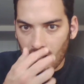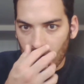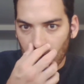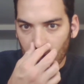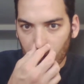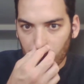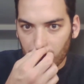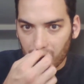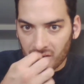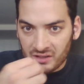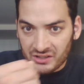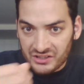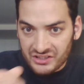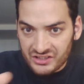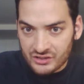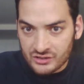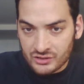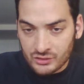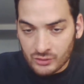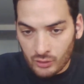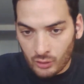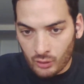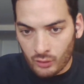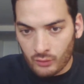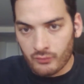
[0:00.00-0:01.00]
I wanted
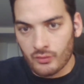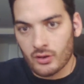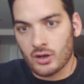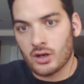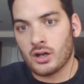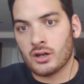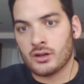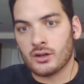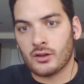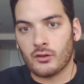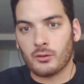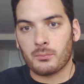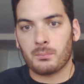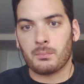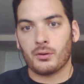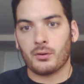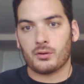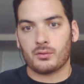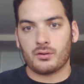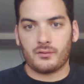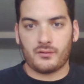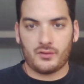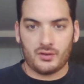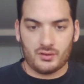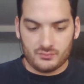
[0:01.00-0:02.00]
to go over another
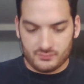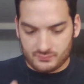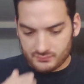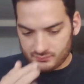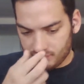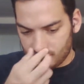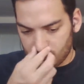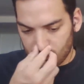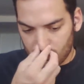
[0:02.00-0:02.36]
book review.